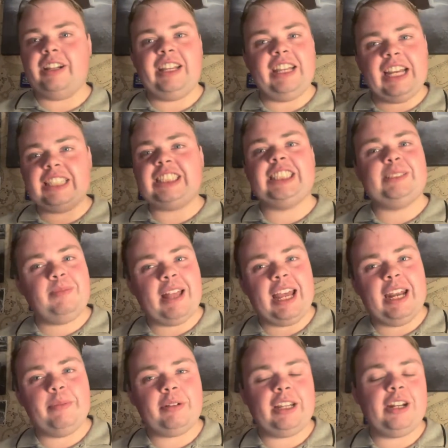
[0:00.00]
and you have to explain
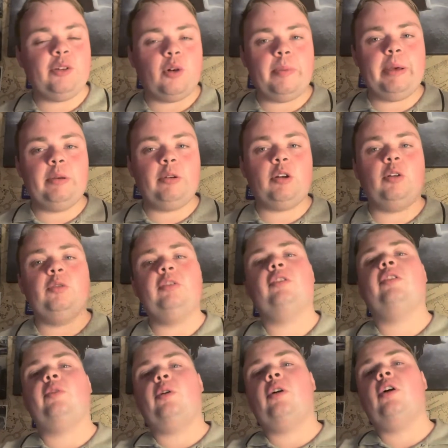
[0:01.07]
it, but you know what, people go, you
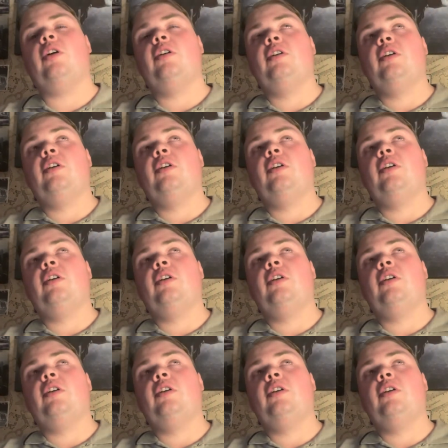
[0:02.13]
know,